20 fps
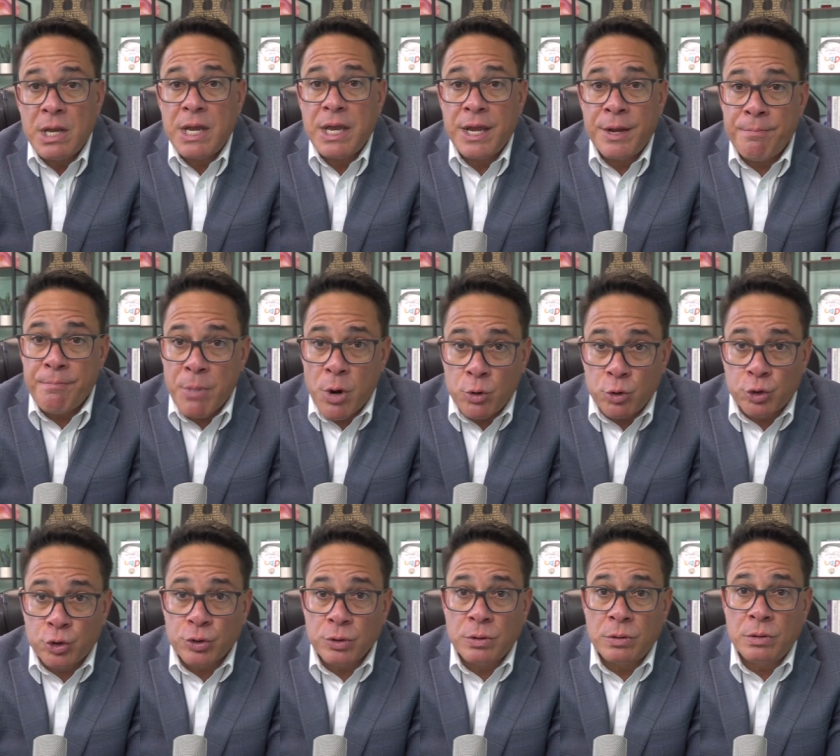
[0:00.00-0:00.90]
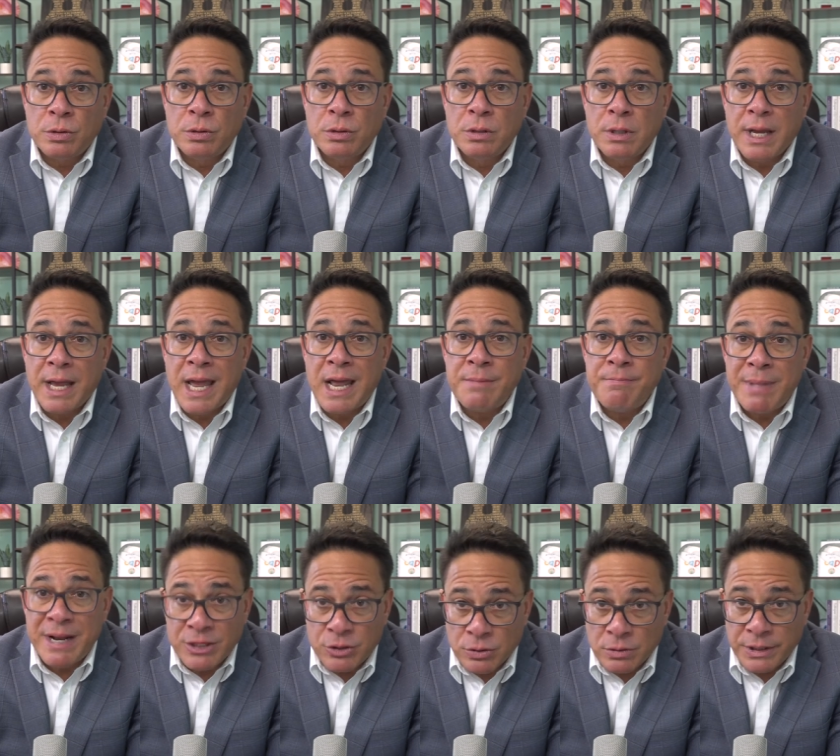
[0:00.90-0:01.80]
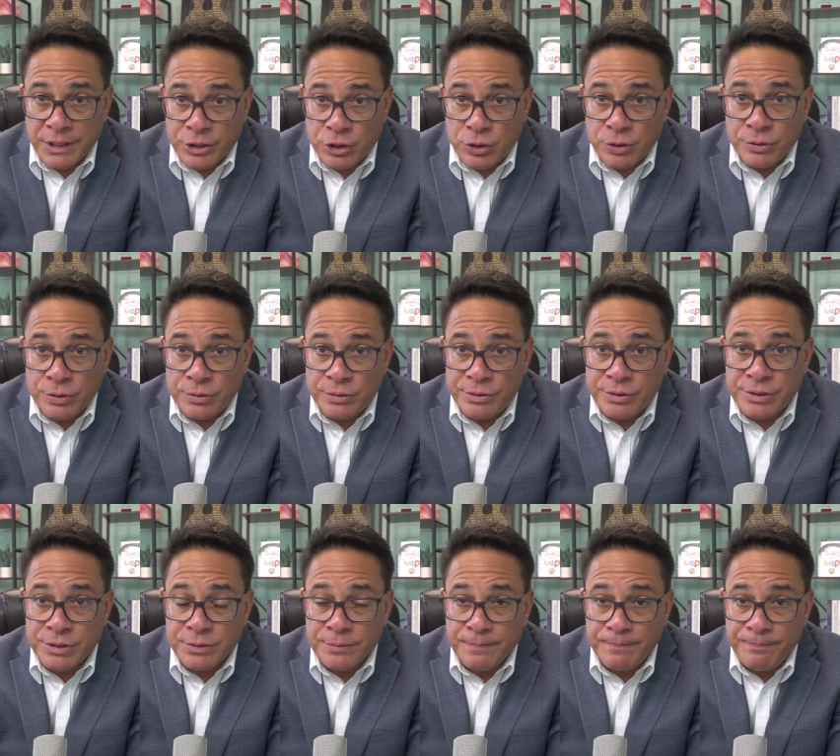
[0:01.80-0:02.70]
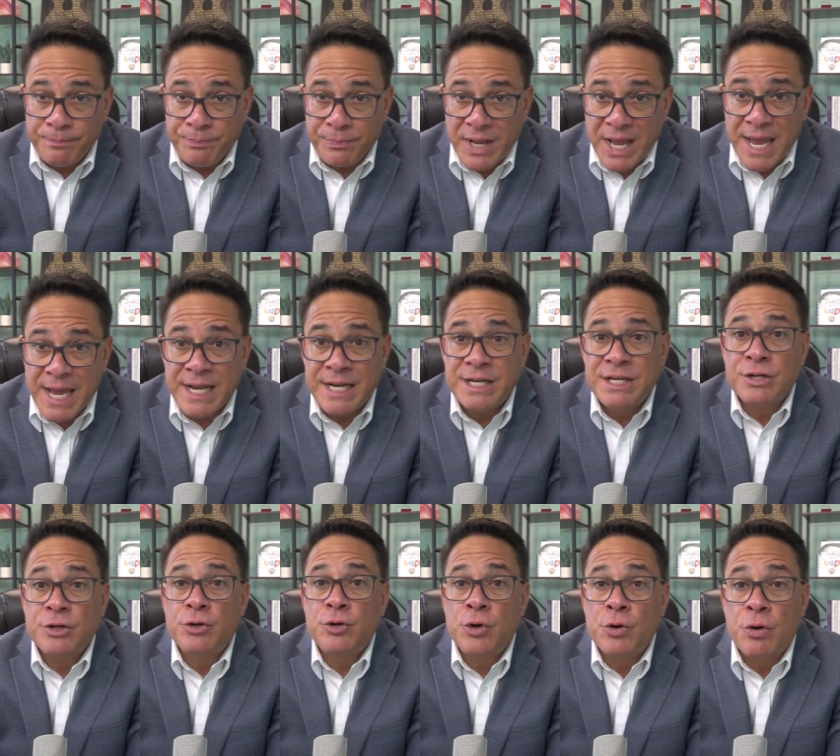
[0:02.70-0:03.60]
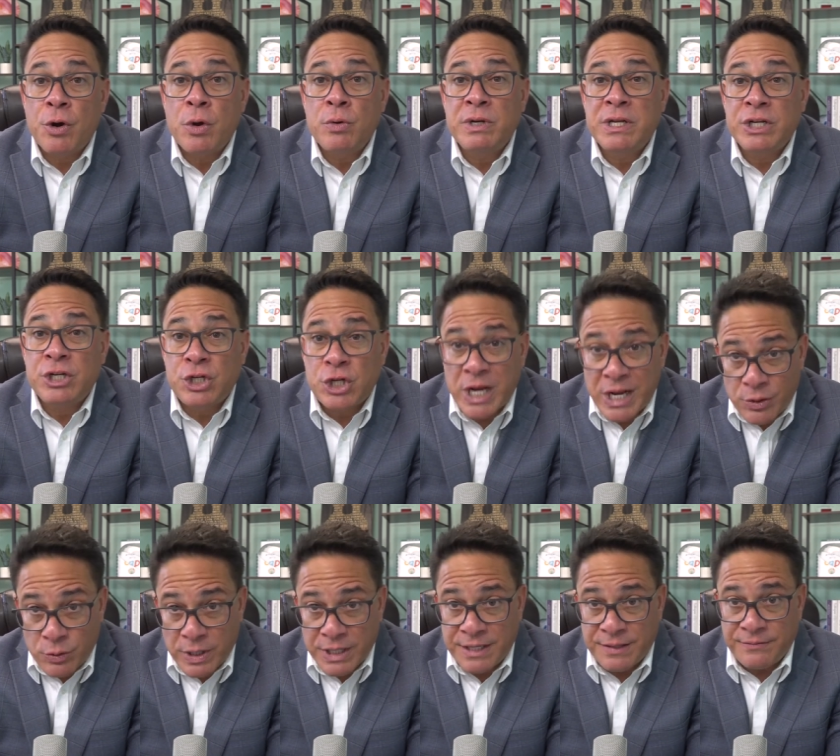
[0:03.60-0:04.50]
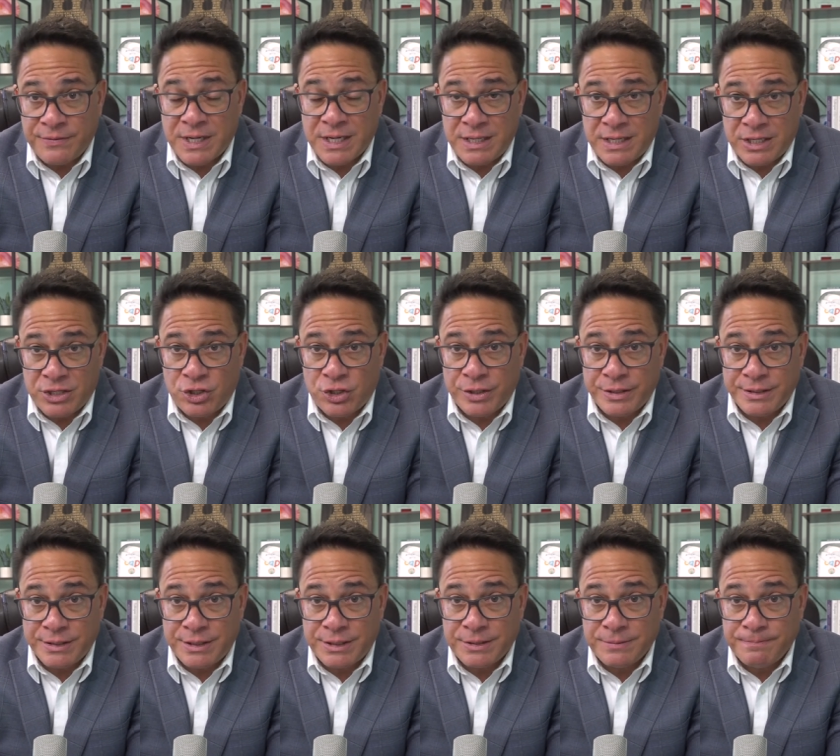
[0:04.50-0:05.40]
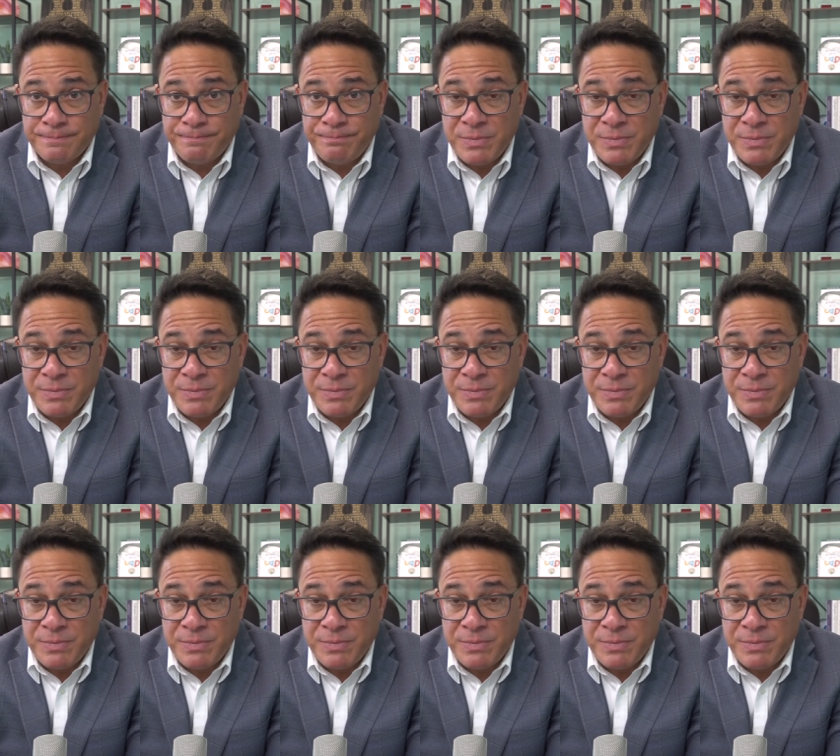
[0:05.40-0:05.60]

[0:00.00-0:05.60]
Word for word: emotional and mental issues, and neurodegenerative conditions.